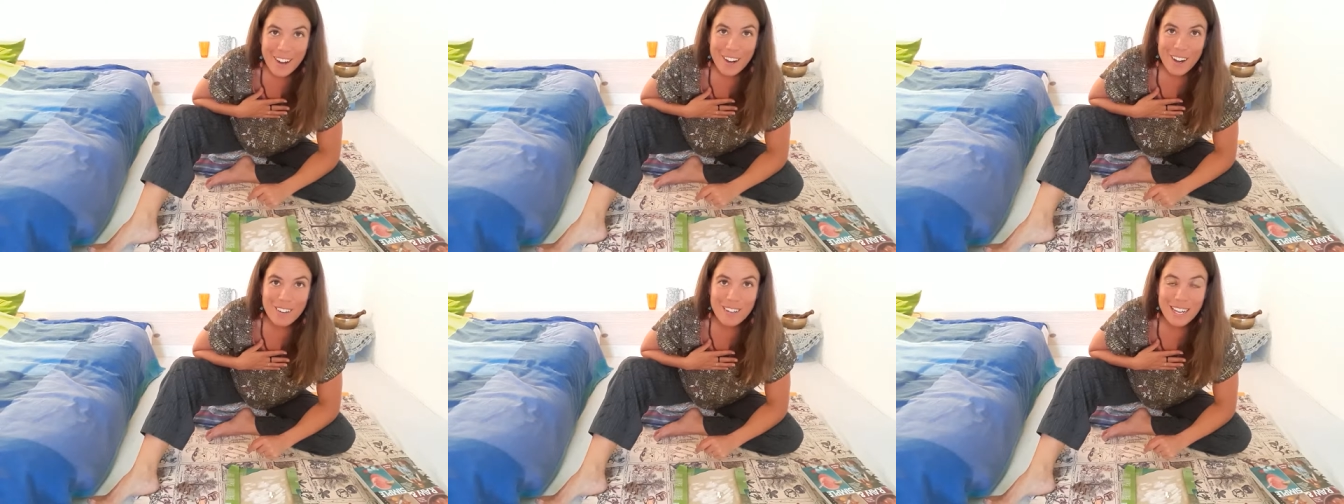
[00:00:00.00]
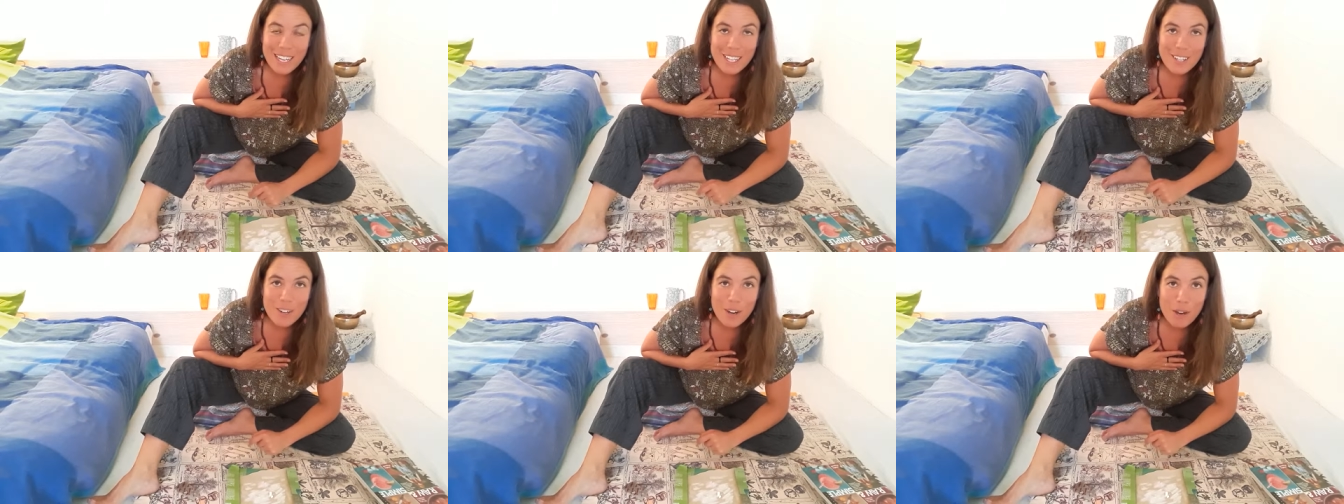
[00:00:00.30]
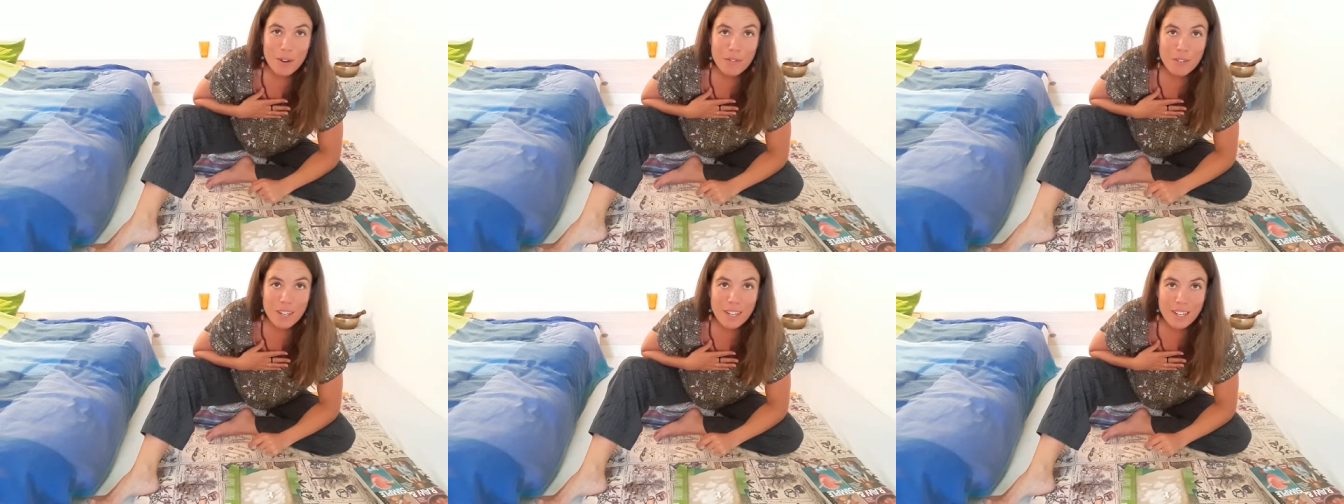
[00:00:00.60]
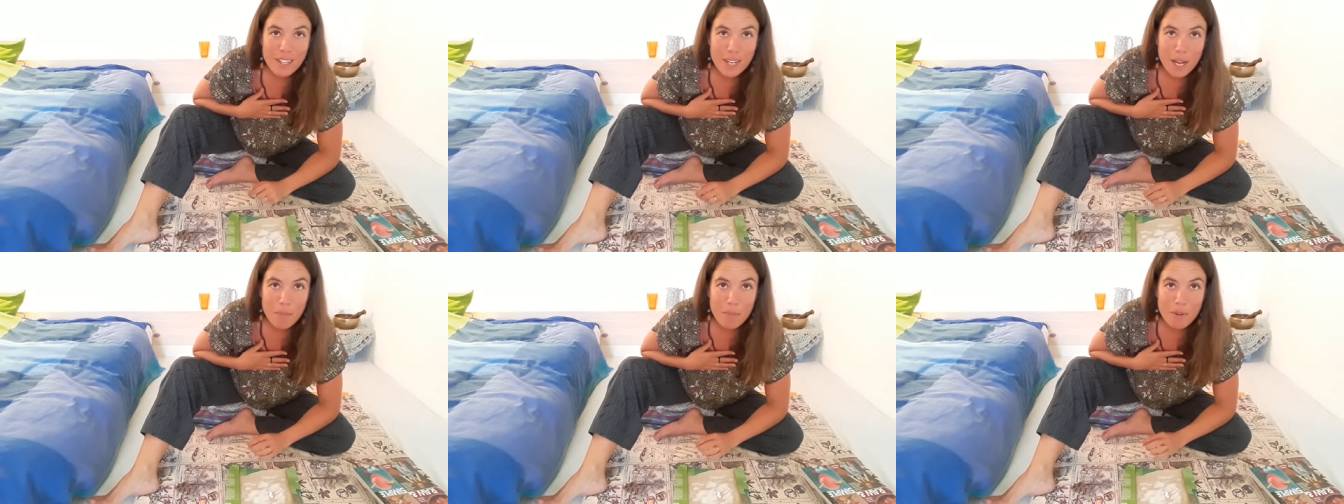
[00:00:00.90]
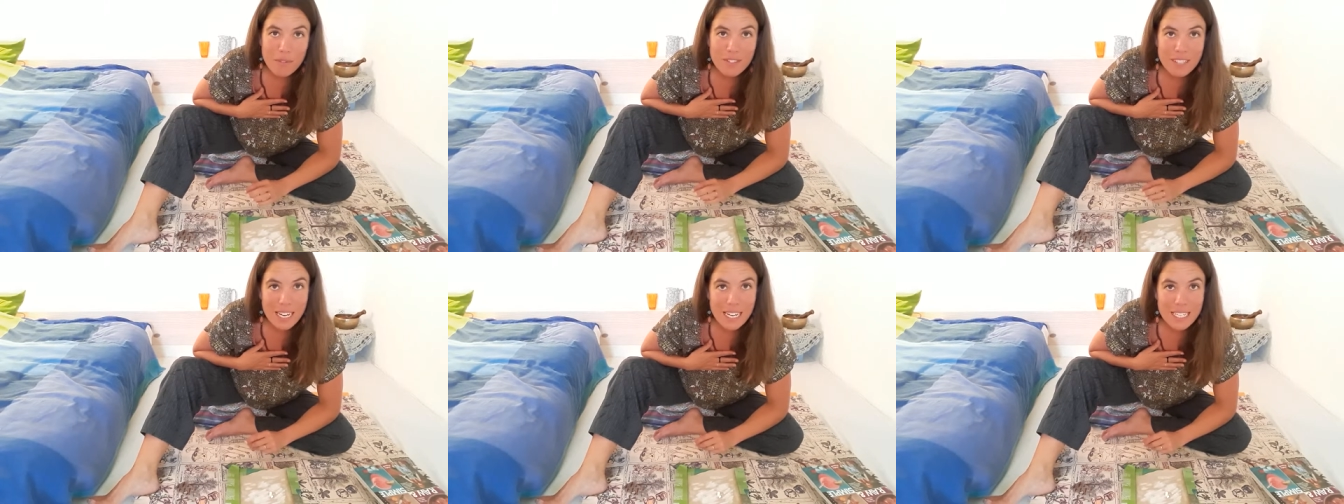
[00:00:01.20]
I'll let you know in a couple
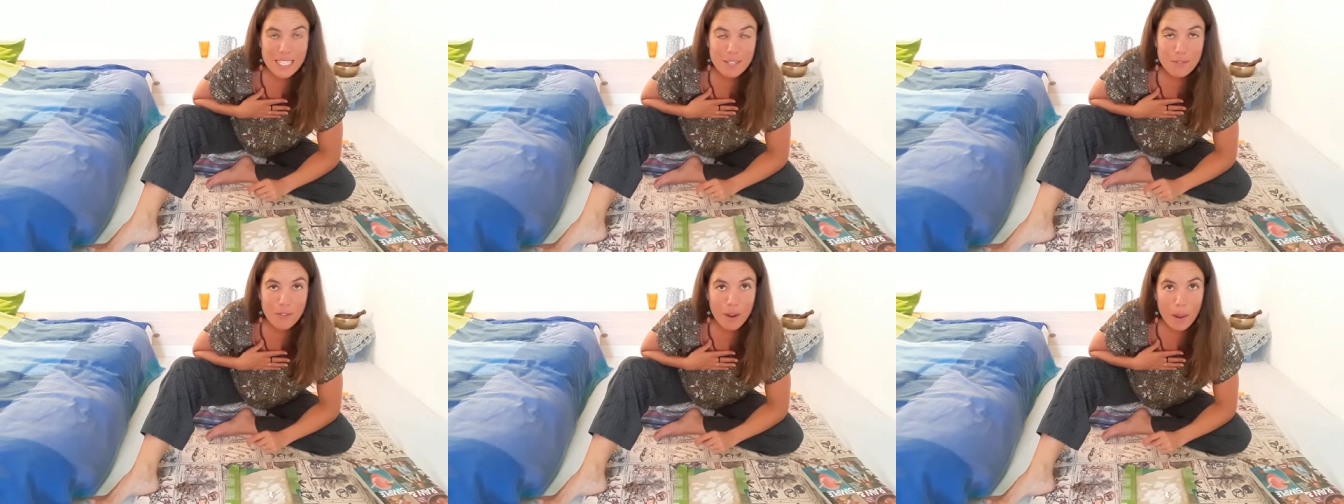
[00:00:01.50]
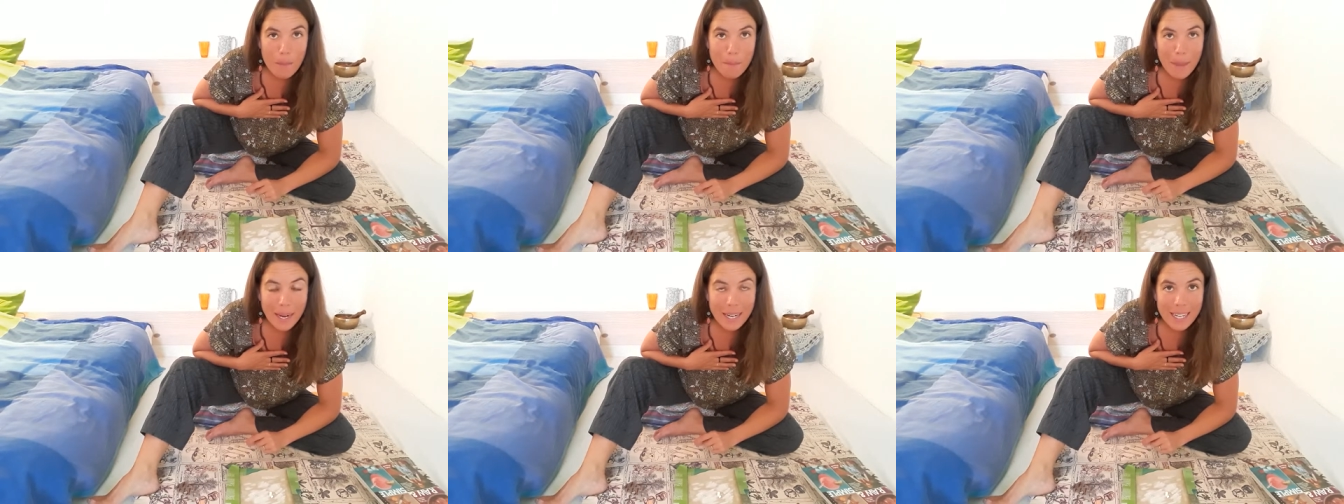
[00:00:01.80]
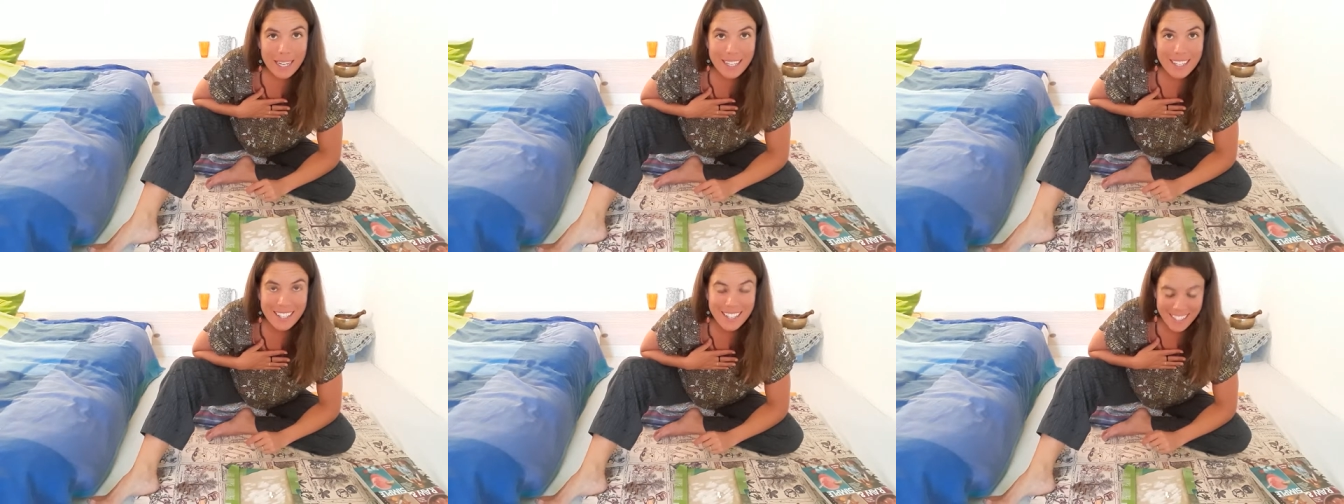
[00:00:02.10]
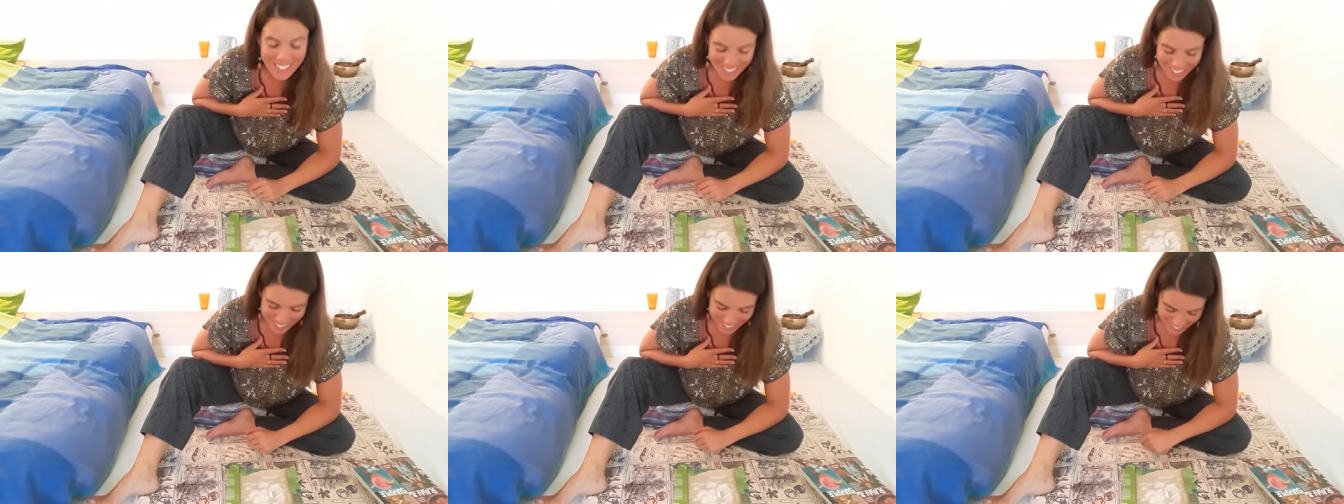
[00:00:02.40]
of days if I'm manic,